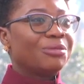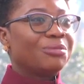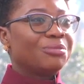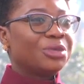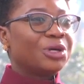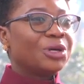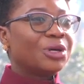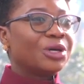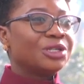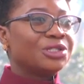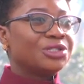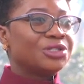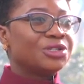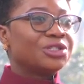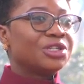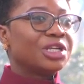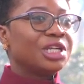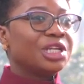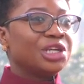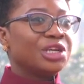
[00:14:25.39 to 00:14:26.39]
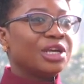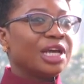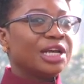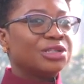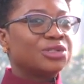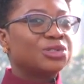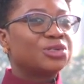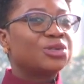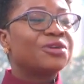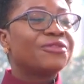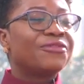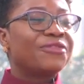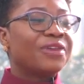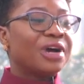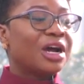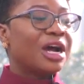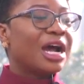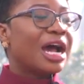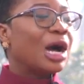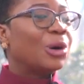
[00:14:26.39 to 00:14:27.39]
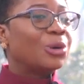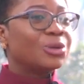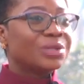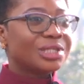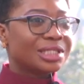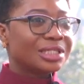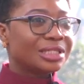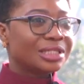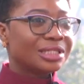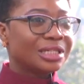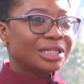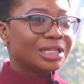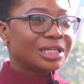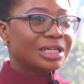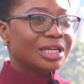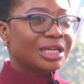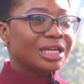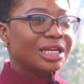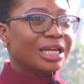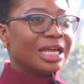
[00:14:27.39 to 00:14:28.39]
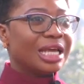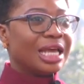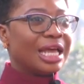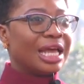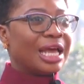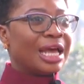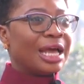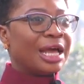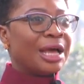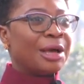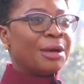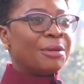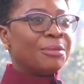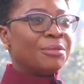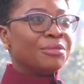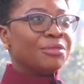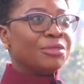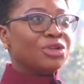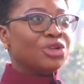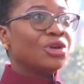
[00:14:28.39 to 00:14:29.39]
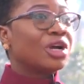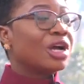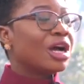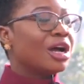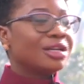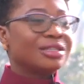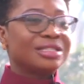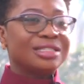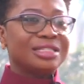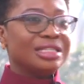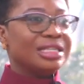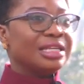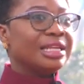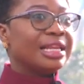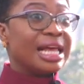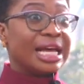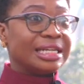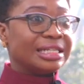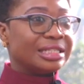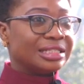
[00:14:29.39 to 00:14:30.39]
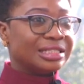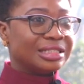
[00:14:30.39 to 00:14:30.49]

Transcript: Because usually you're so far out um, you can't see land.